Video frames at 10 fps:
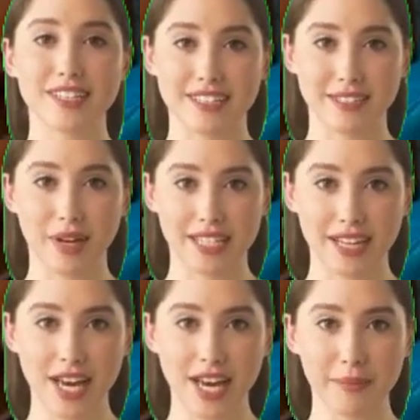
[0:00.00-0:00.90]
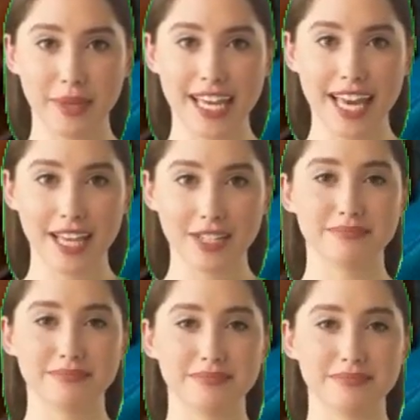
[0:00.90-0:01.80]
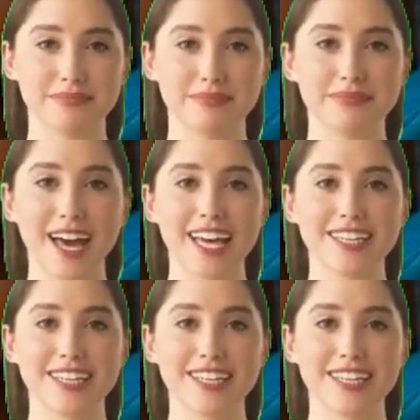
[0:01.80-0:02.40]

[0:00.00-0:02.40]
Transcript: there, the concierge wasn't helpful and was